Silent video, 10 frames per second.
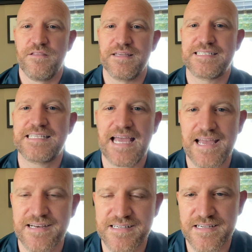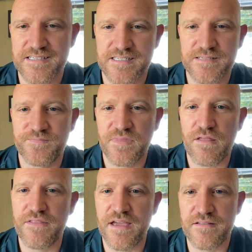the tactics
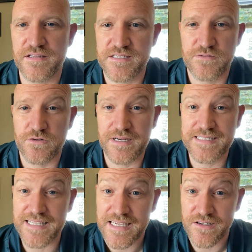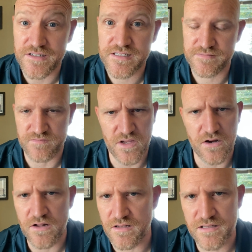that the civil rights leaders,
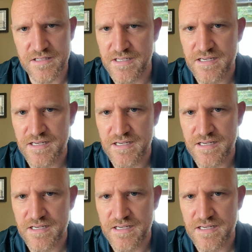all